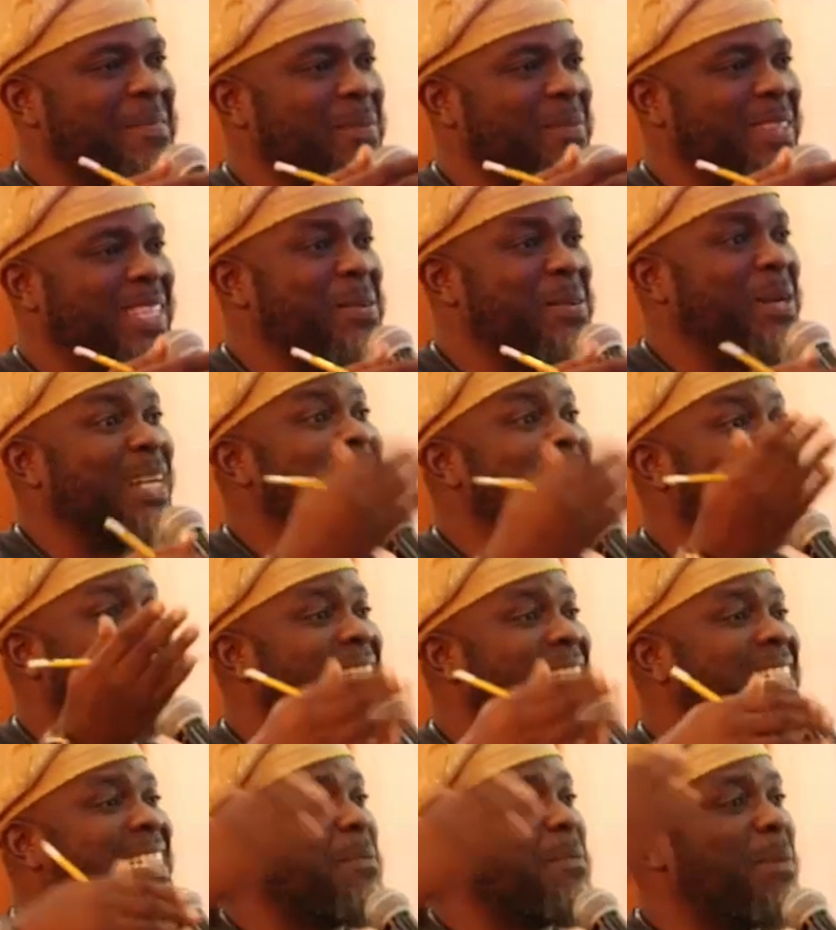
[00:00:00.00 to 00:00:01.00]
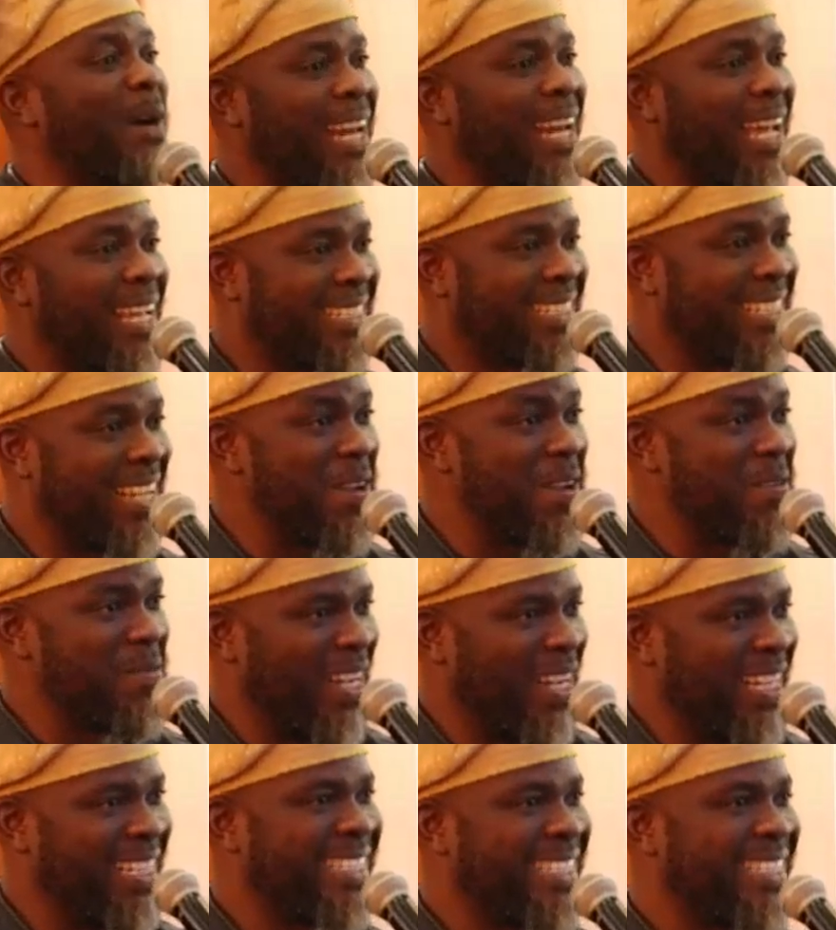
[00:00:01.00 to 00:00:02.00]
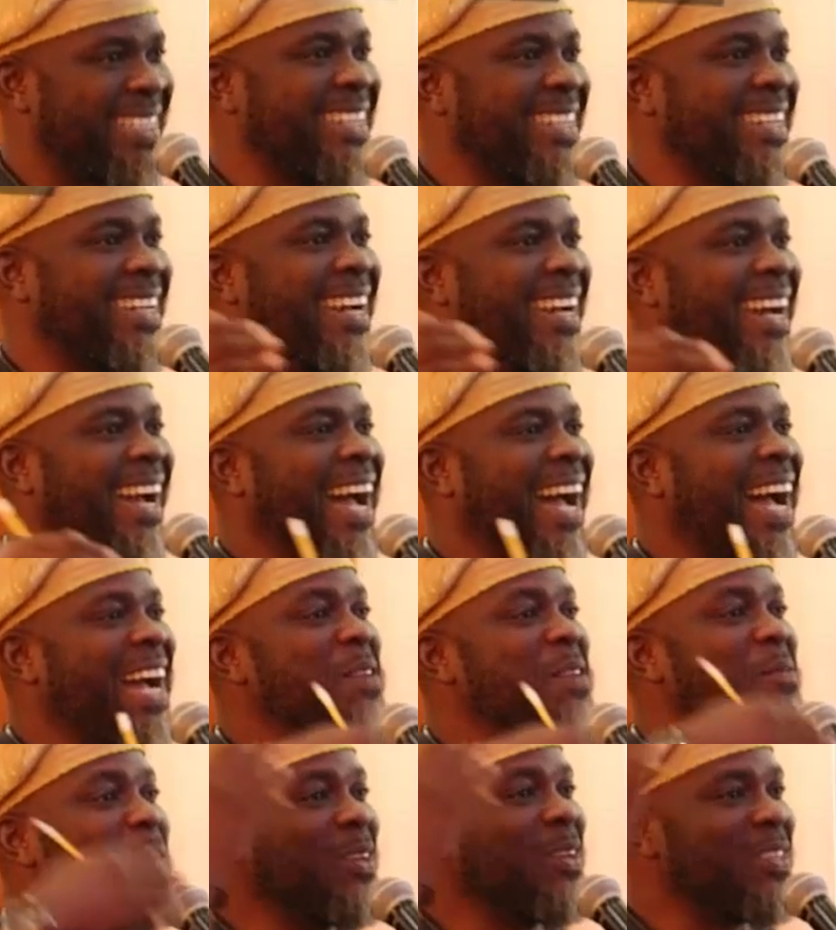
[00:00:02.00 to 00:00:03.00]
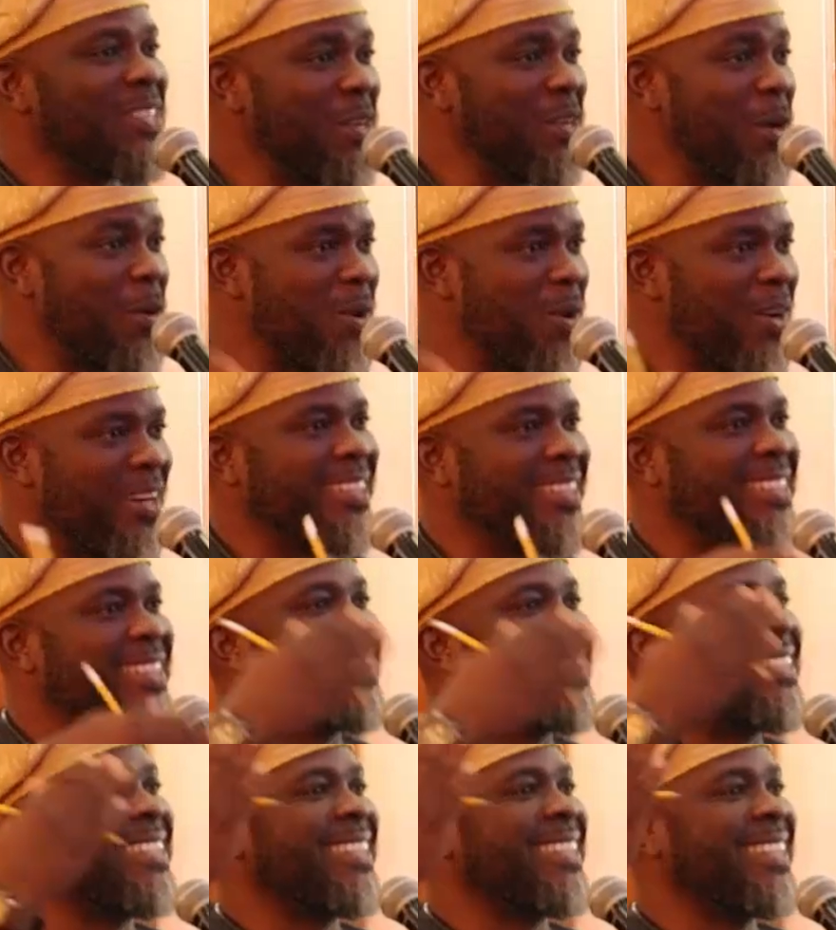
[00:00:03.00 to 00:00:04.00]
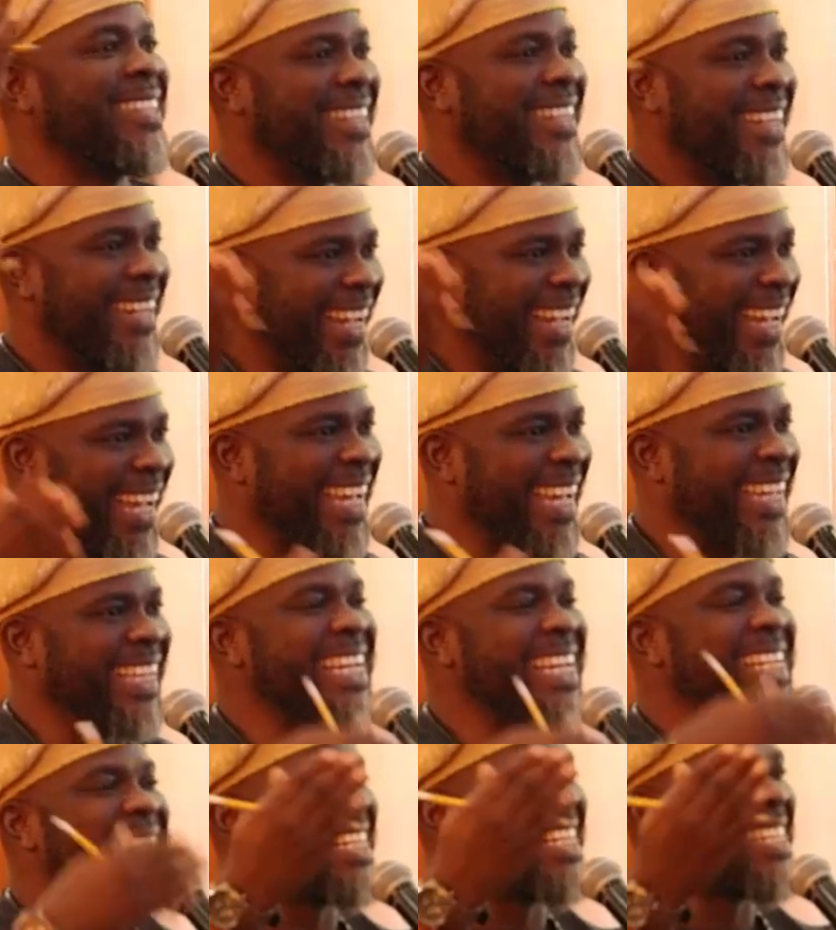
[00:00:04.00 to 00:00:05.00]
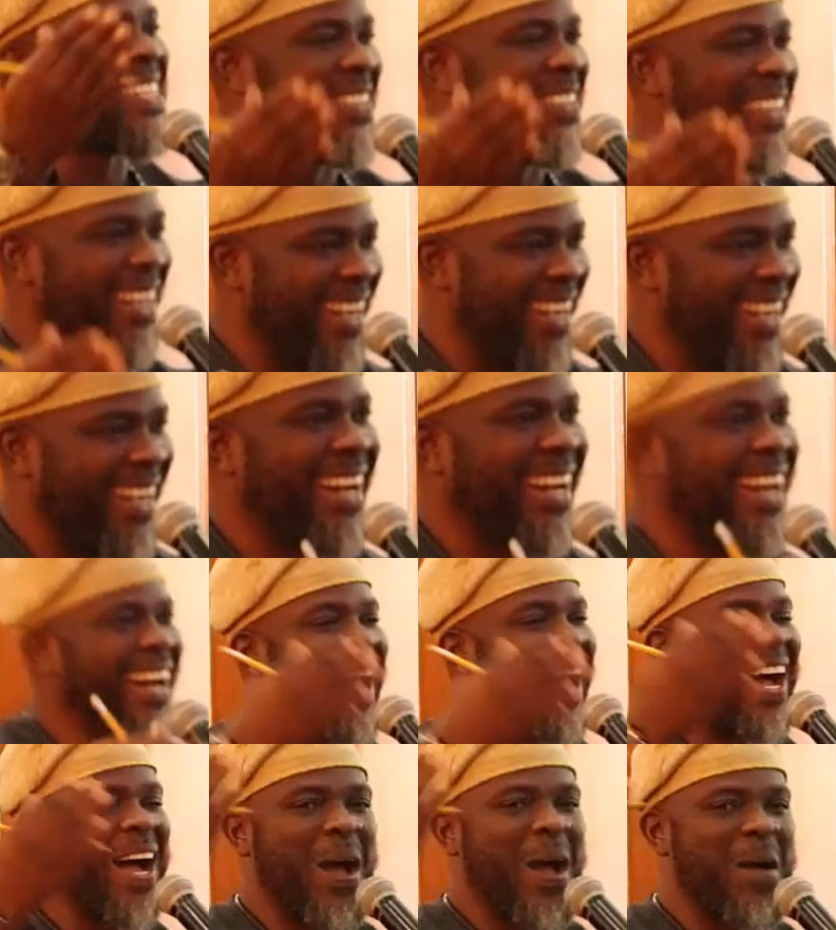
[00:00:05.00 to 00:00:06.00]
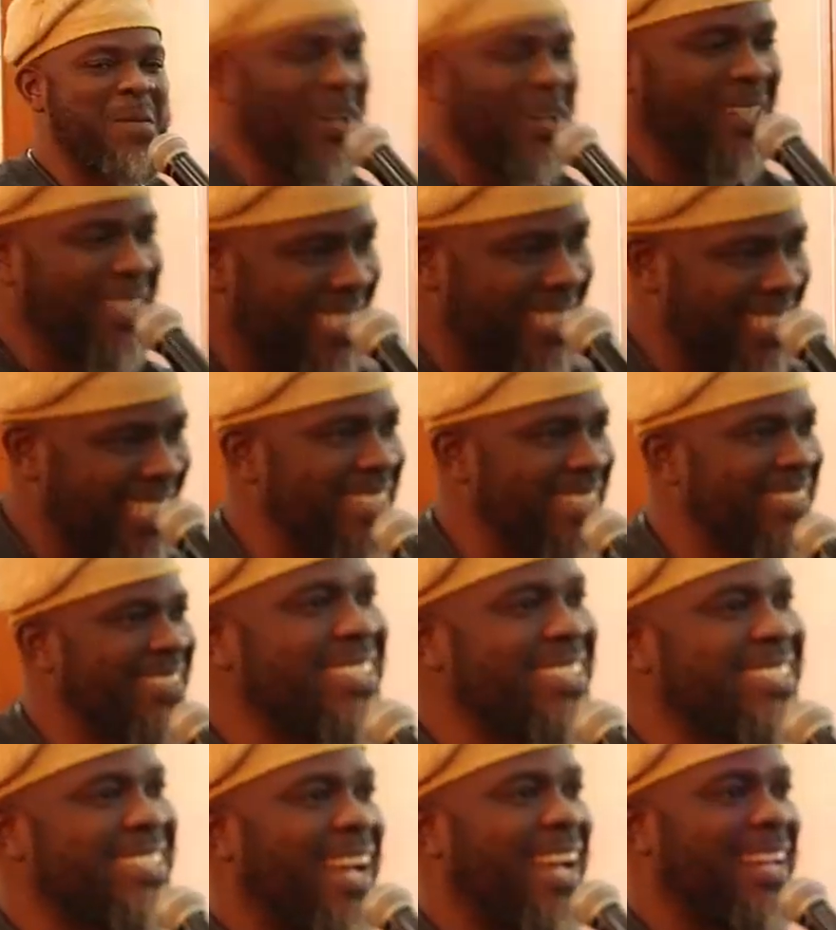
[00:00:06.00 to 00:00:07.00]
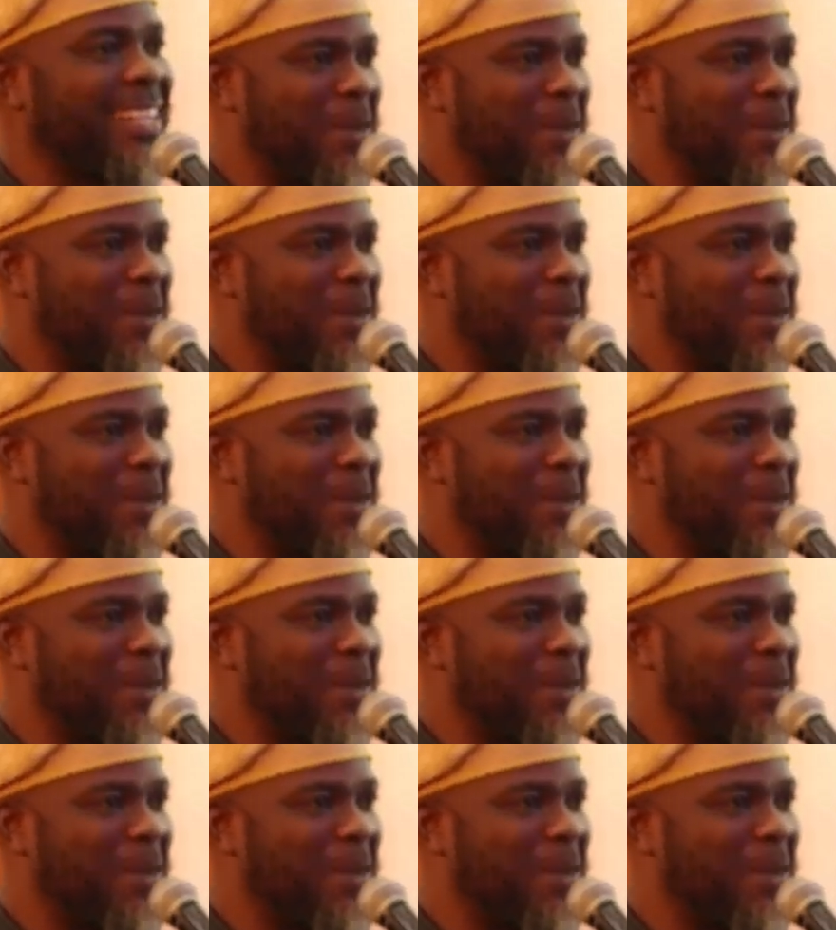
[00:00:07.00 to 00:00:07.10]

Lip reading: they were discussing about last year events, and they were using your words against each other among the singles and the